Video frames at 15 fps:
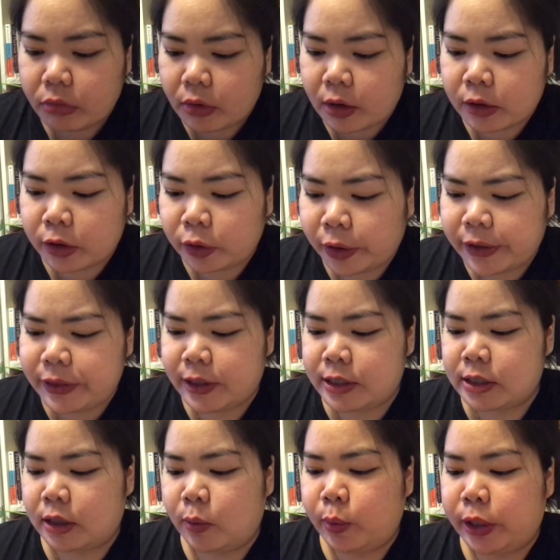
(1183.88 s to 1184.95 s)
The great thing is
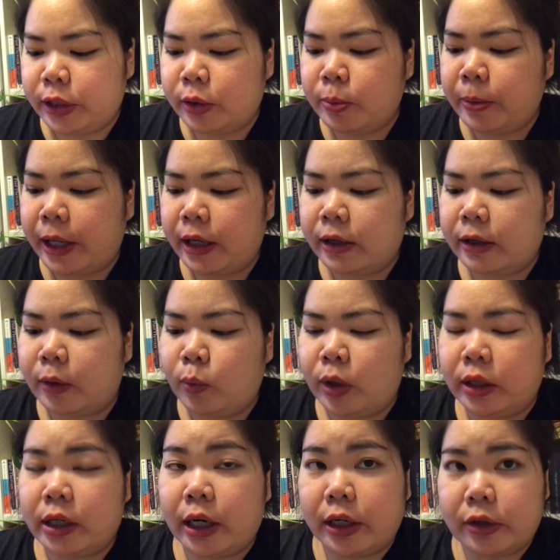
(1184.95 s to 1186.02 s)
that when you make one
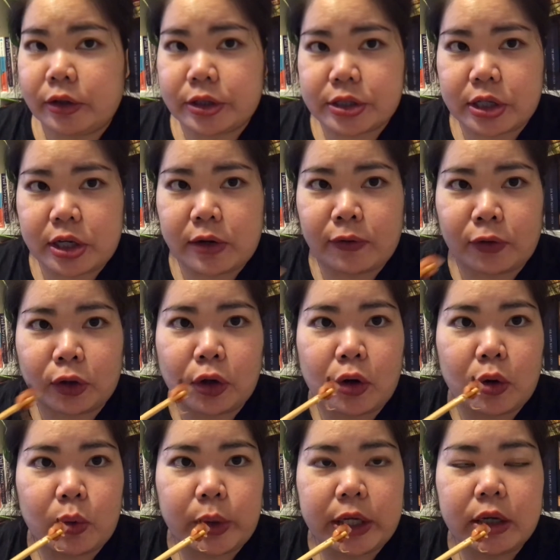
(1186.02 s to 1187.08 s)
kind of cuisine for the whole
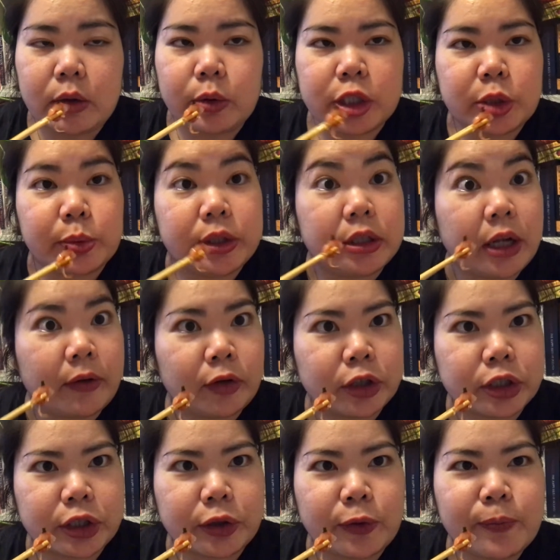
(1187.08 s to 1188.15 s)
week, which we never
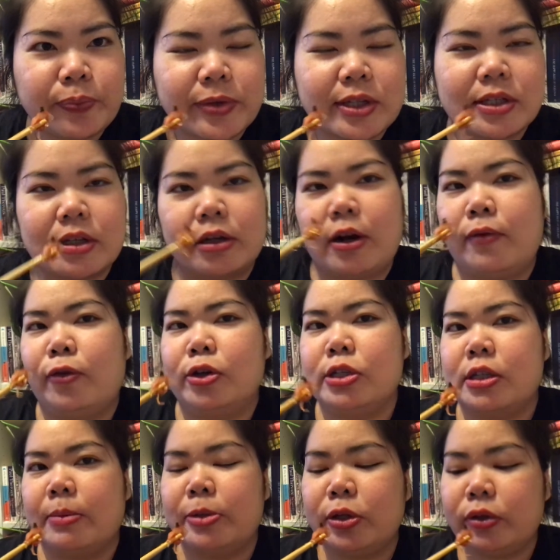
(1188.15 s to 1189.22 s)
do, this is like our first
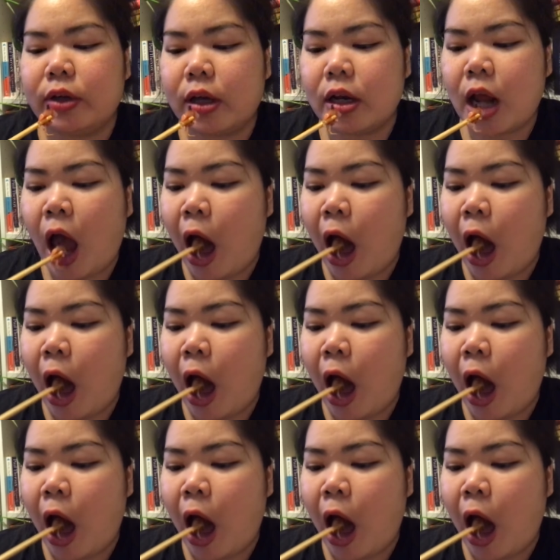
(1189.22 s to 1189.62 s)
time doing that,